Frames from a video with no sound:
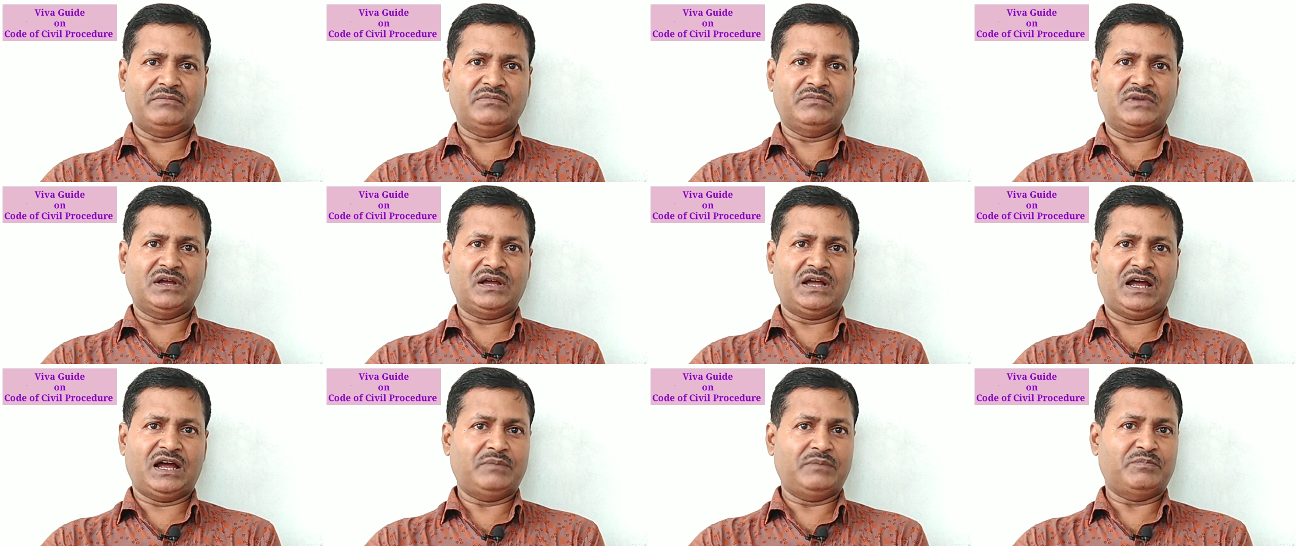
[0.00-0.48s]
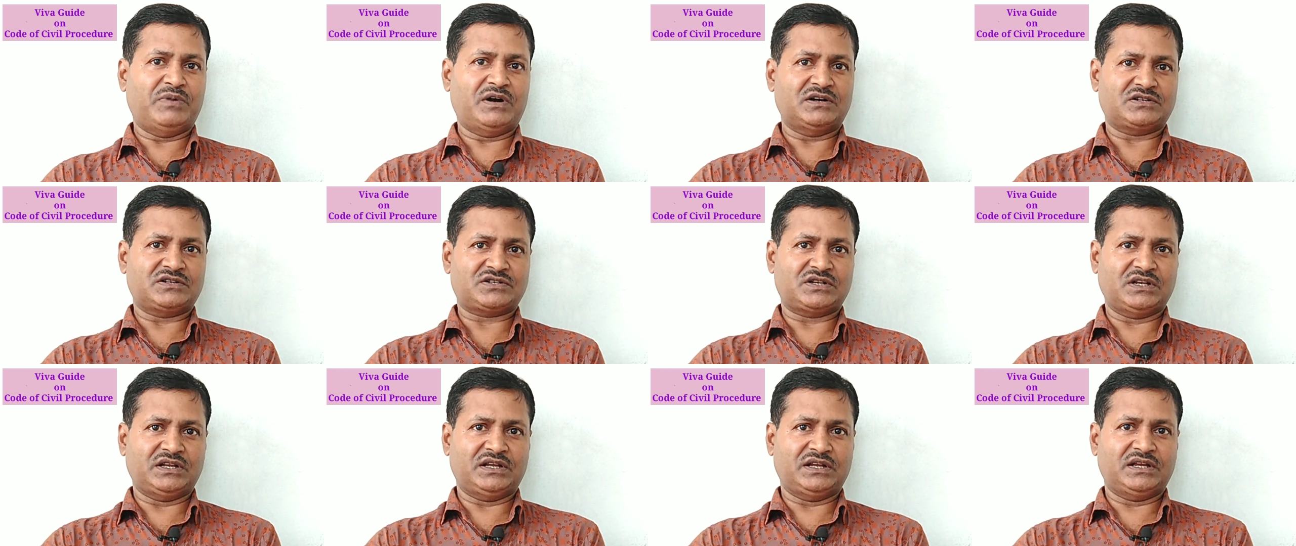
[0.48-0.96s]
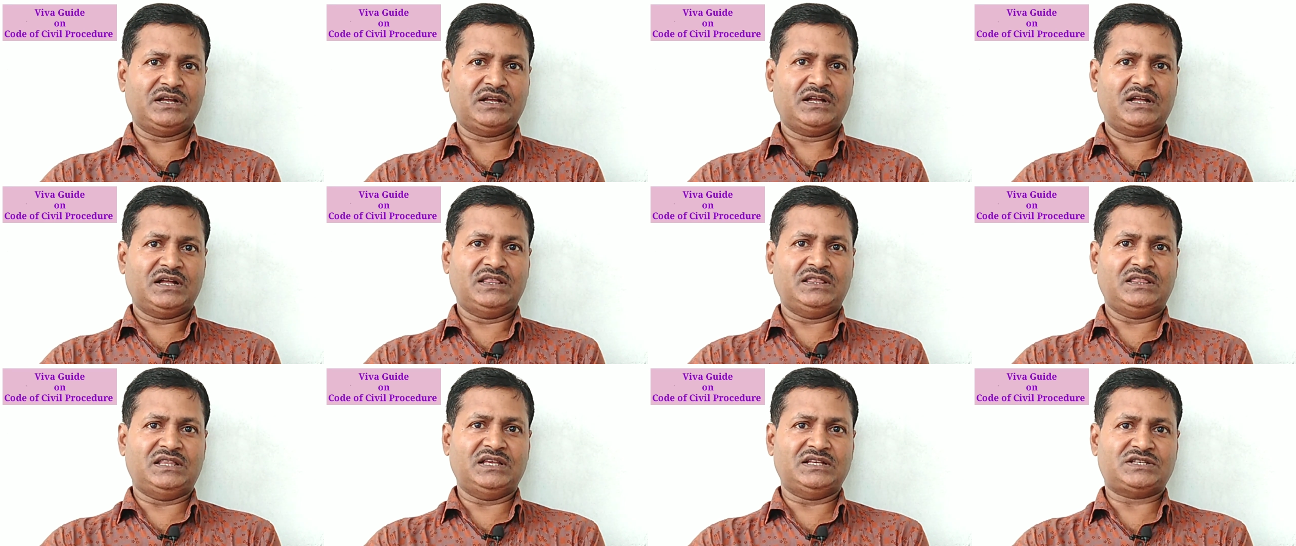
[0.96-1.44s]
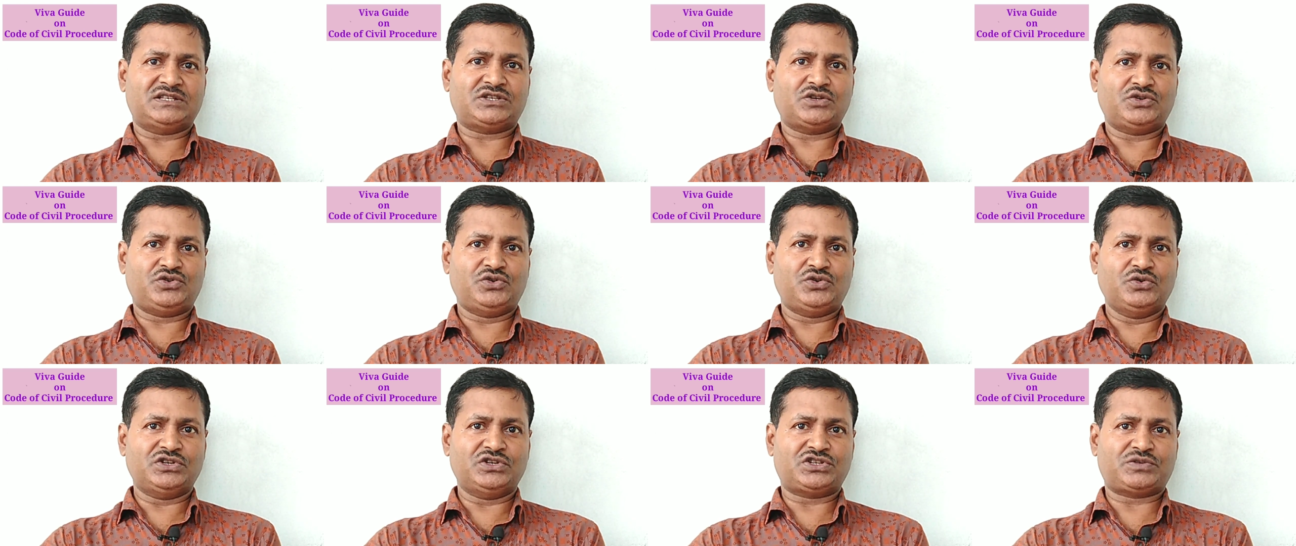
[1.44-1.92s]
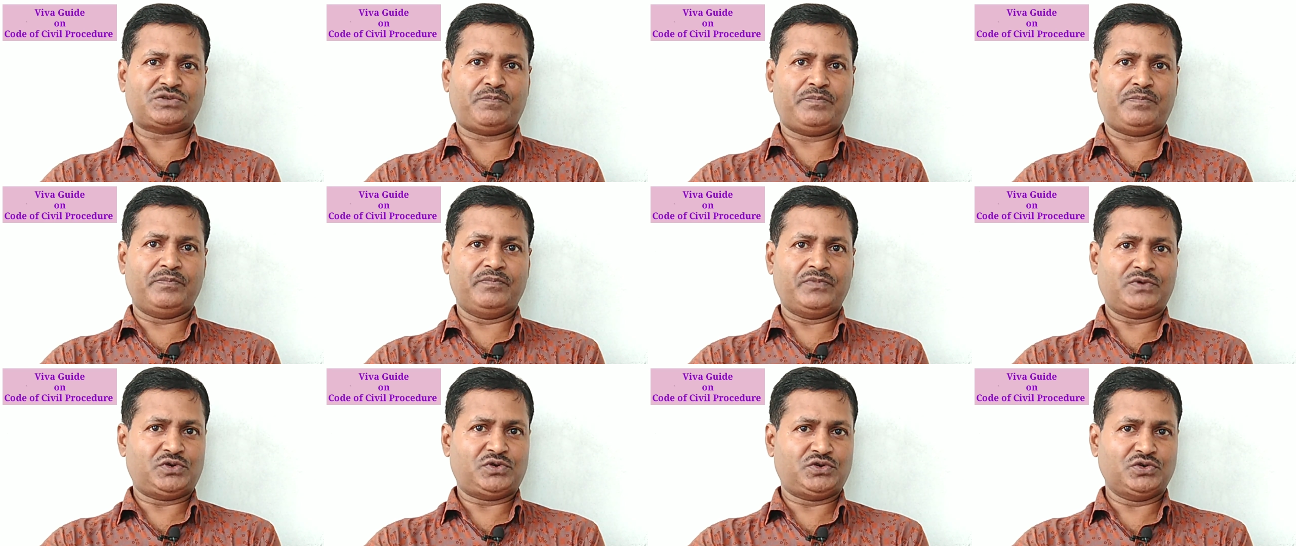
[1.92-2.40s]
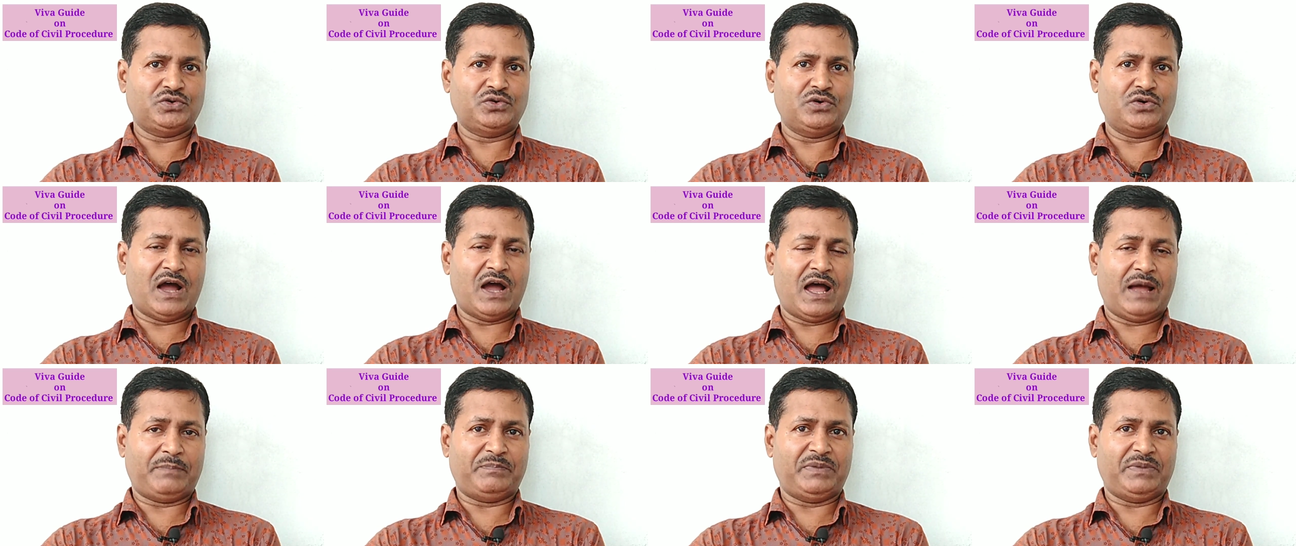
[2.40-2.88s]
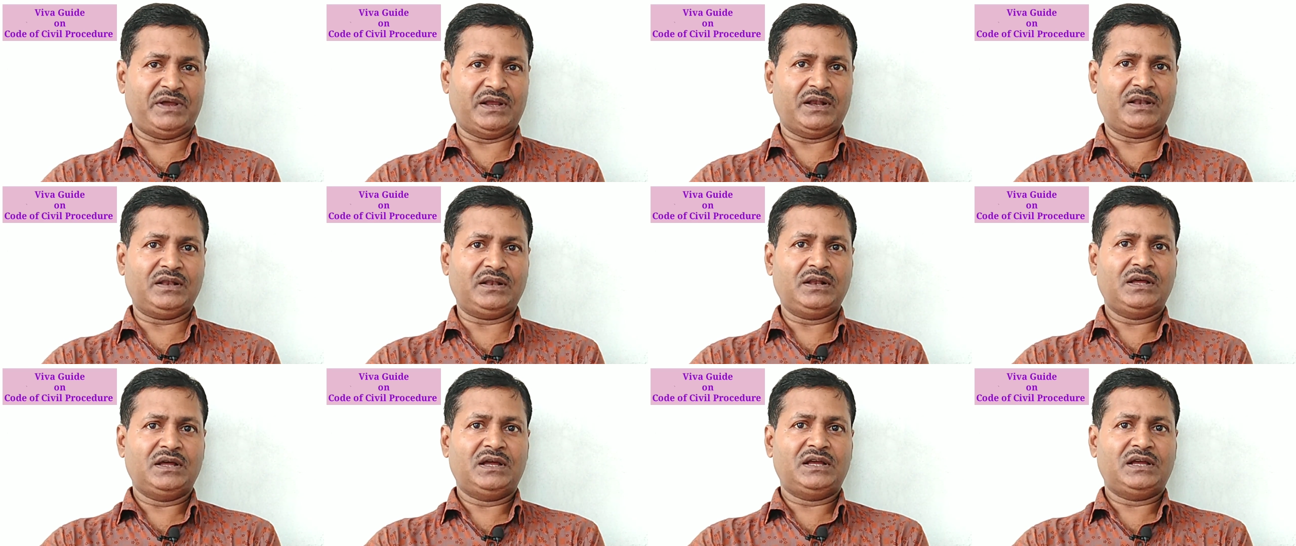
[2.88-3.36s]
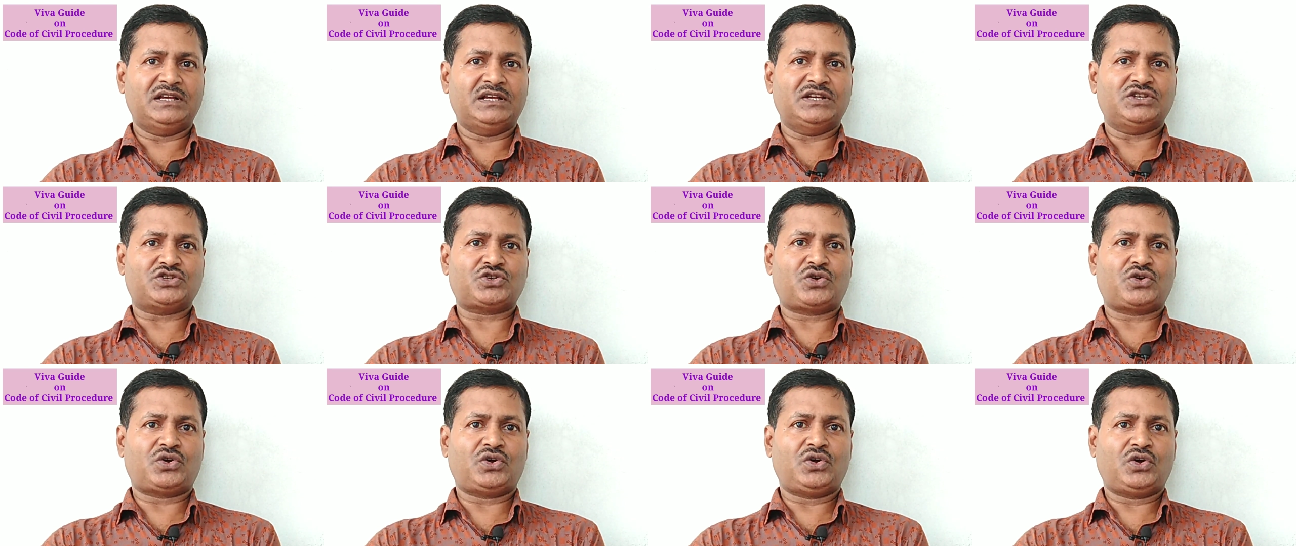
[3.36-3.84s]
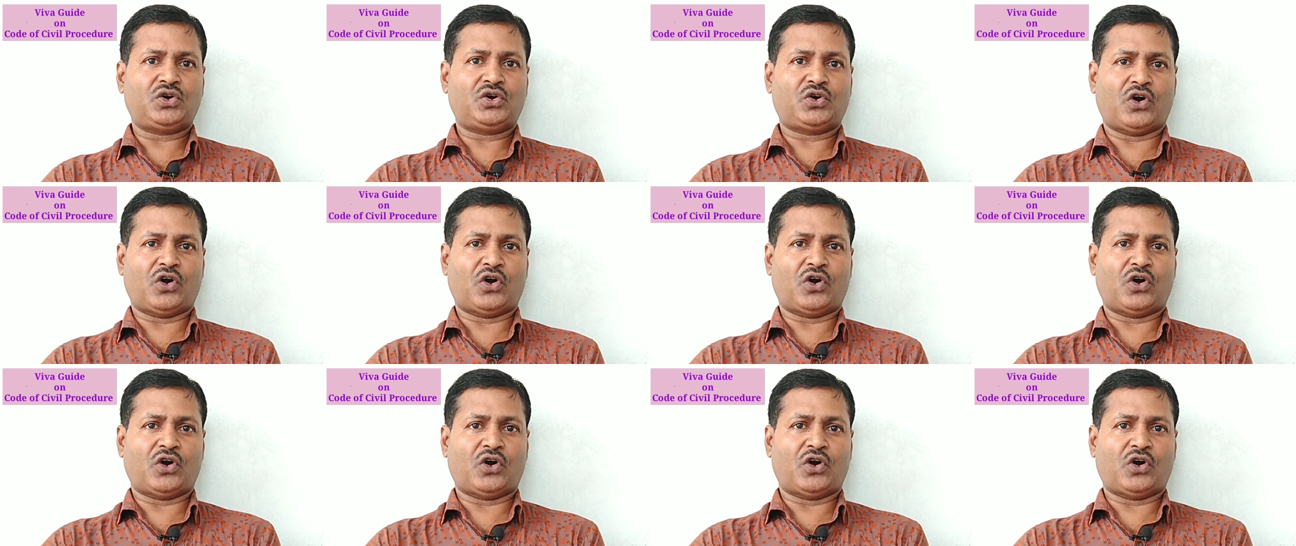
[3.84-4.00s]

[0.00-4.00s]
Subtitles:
him adversely. These two appeal is